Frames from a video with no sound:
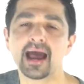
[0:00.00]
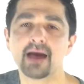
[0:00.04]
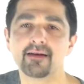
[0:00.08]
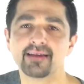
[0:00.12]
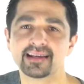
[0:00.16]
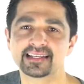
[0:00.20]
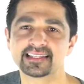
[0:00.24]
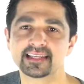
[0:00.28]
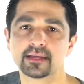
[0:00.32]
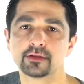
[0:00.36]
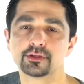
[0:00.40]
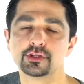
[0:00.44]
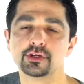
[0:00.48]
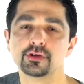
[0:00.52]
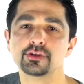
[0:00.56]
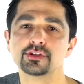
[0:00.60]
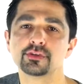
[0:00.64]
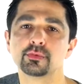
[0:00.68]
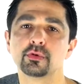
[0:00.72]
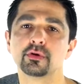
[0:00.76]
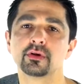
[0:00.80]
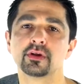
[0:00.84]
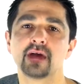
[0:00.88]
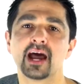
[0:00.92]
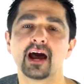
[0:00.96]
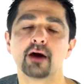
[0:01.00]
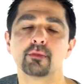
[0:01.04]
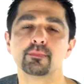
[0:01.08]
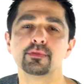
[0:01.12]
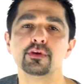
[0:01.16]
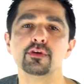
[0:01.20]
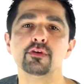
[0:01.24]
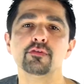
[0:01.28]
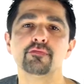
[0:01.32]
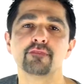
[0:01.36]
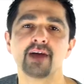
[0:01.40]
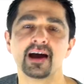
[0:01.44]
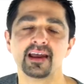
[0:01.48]
our RXL Chooser will help
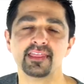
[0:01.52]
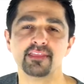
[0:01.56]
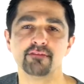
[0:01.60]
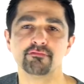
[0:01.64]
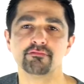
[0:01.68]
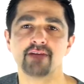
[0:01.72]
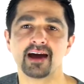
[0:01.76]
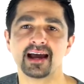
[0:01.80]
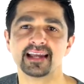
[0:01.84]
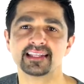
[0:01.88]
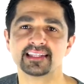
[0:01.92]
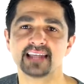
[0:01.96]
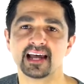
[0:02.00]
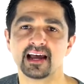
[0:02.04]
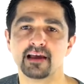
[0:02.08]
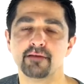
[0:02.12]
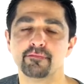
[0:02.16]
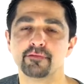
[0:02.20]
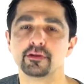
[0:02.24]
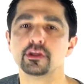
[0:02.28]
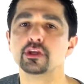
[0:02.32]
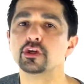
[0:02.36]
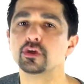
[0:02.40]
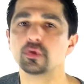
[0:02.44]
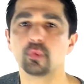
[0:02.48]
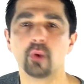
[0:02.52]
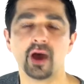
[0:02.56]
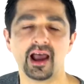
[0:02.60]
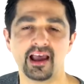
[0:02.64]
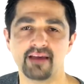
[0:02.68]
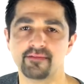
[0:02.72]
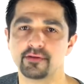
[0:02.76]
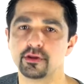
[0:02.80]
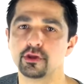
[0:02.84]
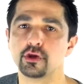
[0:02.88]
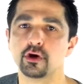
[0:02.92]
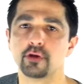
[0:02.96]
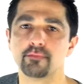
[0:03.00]
you find the right tyre for you,
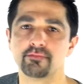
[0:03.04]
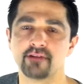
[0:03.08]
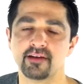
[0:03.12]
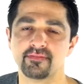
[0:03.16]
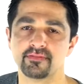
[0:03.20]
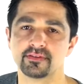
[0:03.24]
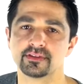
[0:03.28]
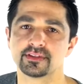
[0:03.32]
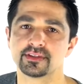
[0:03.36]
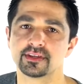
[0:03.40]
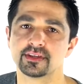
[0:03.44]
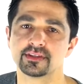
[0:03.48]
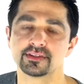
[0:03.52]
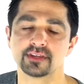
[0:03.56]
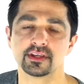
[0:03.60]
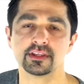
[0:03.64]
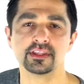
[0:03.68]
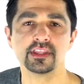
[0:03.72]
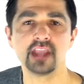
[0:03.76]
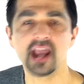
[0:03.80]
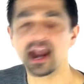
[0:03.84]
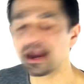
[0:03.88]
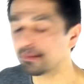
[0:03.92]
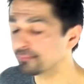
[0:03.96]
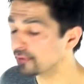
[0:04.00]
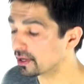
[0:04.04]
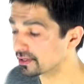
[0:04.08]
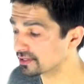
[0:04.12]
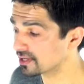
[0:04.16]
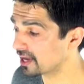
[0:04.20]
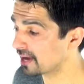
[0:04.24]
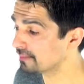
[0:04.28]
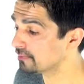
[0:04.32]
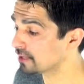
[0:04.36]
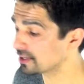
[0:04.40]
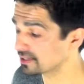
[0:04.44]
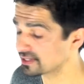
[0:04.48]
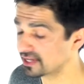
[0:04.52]
whatever your preferences. And no, I'm
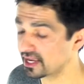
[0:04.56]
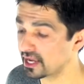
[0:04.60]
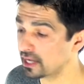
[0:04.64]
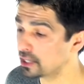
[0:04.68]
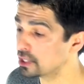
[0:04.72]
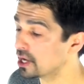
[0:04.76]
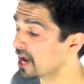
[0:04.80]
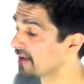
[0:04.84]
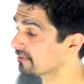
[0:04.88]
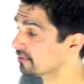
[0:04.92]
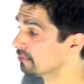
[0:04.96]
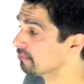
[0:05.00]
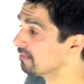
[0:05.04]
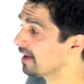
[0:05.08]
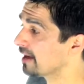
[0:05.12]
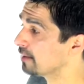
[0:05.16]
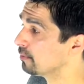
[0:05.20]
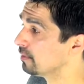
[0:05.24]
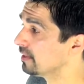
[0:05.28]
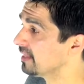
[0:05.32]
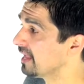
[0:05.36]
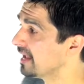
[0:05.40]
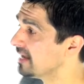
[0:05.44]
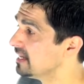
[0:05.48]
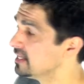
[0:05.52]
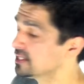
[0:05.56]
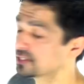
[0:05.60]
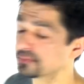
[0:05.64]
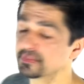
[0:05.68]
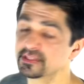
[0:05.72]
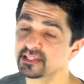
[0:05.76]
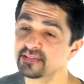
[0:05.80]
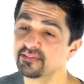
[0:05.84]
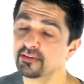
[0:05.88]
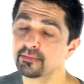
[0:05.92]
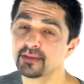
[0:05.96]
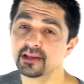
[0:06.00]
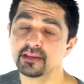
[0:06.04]
not saying you have to ride with any
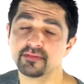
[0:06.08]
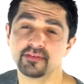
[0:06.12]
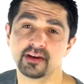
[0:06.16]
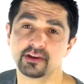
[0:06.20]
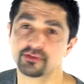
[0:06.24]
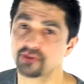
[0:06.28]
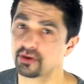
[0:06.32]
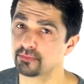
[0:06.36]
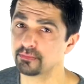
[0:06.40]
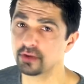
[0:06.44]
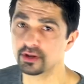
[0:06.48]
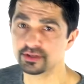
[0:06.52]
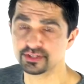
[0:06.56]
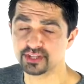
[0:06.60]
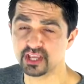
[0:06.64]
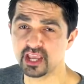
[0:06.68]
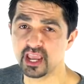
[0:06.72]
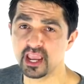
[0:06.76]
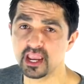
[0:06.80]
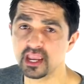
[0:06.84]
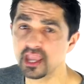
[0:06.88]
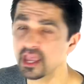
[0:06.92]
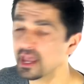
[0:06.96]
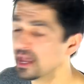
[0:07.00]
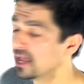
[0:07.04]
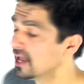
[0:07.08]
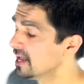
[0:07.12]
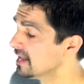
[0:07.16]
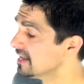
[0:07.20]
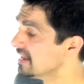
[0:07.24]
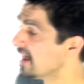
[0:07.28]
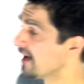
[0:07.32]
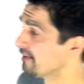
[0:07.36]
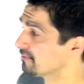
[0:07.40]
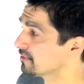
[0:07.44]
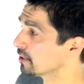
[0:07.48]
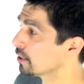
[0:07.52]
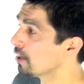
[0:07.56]
specific manufacturer. I'm not saying
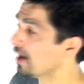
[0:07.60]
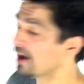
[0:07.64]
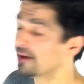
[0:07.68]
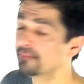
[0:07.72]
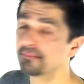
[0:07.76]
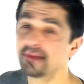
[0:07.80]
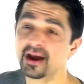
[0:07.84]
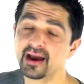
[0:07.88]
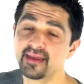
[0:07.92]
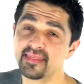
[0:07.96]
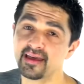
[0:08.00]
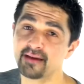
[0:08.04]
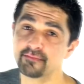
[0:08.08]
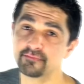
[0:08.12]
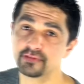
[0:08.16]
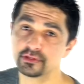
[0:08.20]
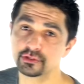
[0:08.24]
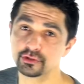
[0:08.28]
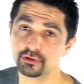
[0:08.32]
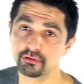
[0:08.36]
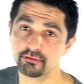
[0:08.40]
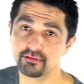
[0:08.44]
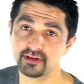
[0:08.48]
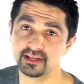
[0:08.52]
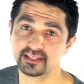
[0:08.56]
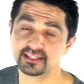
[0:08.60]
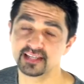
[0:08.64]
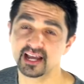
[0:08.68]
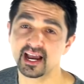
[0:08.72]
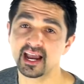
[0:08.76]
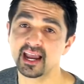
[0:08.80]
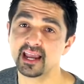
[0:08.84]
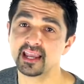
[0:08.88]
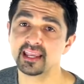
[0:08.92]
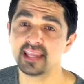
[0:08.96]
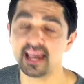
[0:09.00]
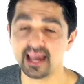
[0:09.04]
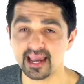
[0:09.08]
you have to go out and buy that Vittoria
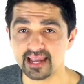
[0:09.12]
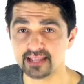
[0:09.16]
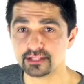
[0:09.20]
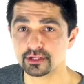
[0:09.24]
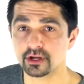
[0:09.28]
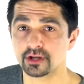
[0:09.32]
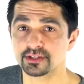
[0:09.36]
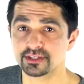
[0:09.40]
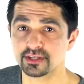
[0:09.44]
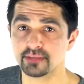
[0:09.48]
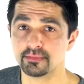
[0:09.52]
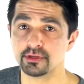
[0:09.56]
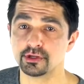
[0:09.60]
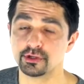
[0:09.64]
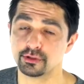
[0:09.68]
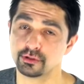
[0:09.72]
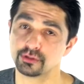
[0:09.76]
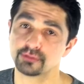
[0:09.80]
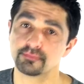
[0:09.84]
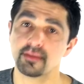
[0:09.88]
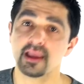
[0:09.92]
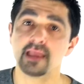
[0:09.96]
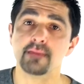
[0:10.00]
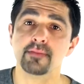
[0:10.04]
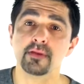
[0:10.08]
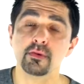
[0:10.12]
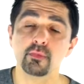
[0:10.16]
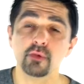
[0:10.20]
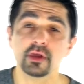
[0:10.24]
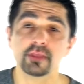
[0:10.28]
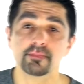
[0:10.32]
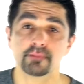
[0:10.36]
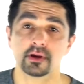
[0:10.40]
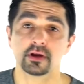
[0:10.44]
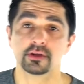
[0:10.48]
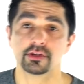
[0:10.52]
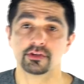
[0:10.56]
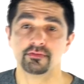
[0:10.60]
tyre. Yeah, it's got some issues, maybe
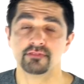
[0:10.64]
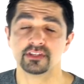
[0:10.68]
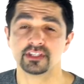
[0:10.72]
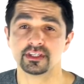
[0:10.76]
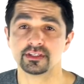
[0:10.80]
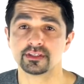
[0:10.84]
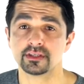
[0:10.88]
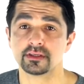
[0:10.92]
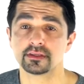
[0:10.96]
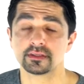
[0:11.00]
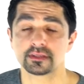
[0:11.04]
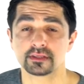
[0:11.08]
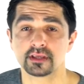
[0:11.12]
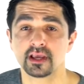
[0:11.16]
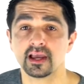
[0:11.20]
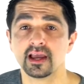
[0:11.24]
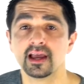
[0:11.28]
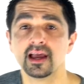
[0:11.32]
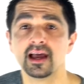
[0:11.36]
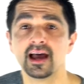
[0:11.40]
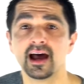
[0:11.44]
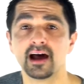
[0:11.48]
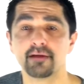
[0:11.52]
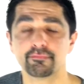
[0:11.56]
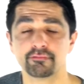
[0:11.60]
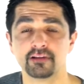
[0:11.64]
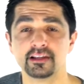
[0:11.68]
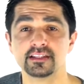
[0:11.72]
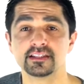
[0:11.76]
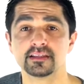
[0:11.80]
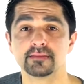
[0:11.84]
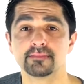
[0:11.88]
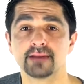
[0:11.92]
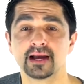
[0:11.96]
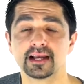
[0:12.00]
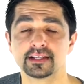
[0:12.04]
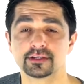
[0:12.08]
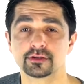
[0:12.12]
with puncture resistance. Our friends
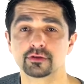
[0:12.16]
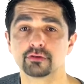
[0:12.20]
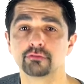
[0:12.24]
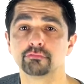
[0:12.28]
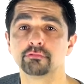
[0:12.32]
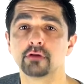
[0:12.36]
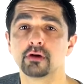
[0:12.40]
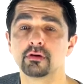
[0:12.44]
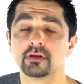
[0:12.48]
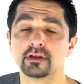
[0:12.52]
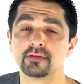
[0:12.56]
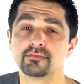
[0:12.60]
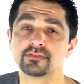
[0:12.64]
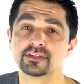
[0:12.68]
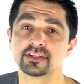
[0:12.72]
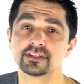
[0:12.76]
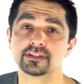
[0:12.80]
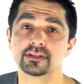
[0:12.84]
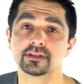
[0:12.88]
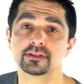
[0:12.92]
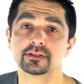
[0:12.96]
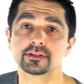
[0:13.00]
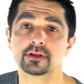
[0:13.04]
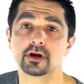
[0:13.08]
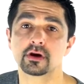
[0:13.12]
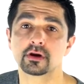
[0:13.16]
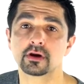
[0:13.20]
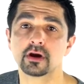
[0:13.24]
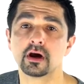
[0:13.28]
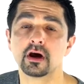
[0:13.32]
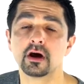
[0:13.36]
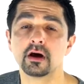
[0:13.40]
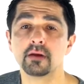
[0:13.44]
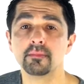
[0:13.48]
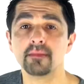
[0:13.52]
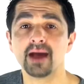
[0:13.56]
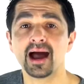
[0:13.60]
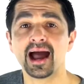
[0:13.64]
at
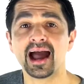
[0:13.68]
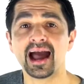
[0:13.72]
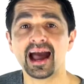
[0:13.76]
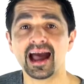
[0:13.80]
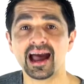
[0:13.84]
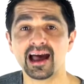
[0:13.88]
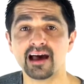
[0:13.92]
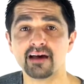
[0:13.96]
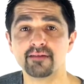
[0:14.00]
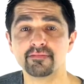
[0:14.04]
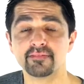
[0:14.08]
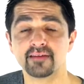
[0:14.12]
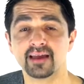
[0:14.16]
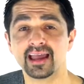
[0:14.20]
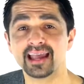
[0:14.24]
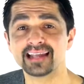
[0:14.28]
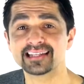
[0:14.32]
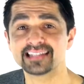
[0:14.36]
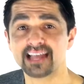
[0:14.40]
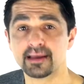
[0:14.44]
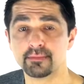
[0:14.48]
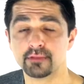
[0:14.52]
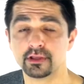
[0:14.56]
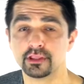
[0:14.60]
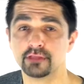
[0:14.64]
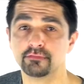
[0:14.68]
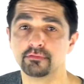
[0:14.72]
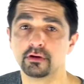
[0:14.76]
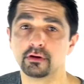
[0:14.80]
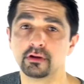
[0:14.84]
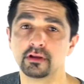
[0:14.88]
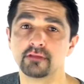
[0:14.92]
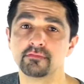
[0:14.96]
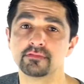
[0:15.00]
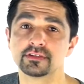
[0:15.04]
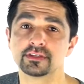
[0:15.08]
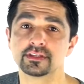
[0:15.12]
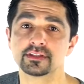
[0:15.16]
BicycleRollingResistance.com have examined the
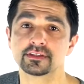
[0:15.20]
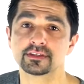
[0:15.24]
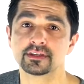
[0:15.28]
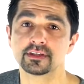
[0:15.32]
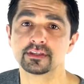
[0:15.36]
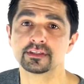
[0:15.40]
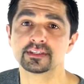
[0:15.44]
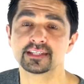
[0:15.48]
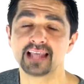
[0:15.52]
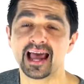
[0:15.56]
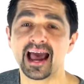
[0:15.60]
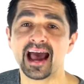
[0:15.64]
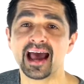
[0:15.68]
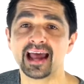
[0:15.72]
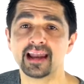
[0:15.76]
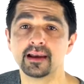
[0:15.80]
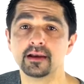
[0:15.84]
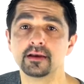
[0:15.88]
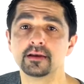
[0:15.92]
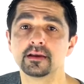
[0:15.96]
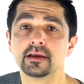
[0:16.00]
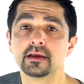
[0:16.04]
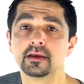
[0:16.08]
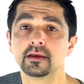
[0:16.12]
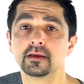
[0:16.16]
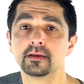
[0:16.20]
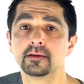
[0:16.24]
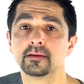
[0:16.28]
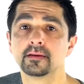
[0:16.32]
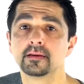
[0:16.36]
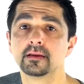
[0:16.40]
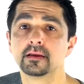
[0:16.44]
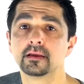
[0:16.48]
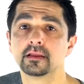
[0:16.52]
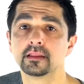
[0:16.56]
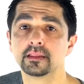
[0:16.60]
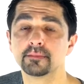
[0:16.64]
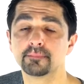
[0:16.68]
rolling resistance and
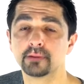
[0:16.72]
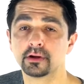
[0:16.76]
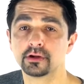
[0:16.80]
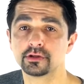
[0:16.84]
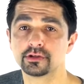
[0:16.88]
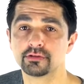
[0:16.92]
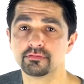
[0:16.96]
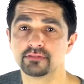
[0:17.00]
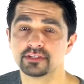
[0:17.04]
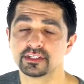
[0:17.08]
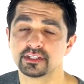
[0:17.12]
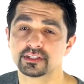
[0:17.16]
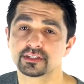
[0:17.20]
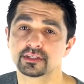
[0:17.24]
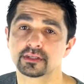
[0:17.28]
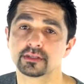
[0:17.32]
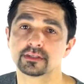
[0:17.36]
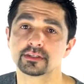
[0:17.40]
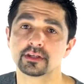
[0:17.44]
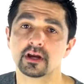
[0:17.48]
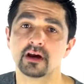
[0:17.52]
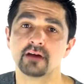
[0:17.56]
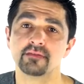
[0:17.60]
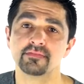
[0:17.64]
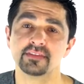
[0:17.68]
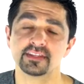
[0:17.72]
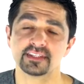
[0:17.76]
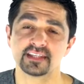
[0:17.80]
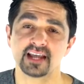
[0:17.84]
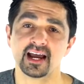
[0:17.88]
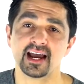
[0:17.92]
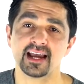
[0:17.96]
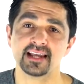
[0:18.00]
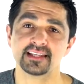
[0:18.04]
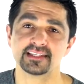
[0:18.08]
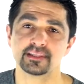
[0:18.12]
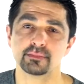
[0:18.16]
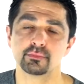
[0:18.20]
the puncture resistance of the
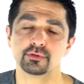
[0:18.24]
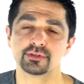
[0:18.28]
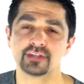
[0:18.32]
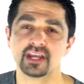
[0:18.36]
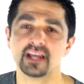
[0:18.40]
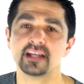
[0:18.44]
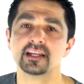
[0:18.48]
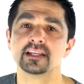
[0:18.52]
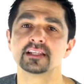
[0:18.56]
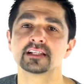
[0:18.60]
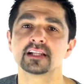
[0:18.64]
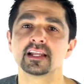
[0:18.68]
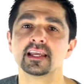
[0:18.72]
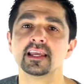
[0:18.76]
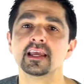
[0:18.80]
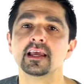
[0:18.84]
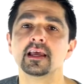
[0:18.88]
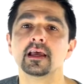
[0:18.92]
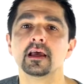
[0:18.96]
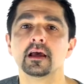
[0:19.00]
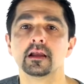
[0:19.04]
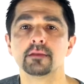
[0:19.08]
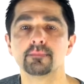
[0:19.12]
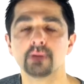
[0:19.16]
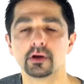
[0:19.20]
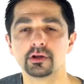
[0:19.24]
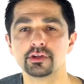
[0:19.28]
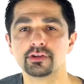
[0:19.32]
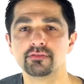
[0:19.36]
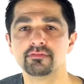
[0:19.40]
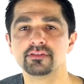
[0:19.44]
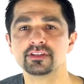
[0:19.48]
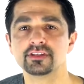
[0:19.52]
tyre simultaneously. And puncture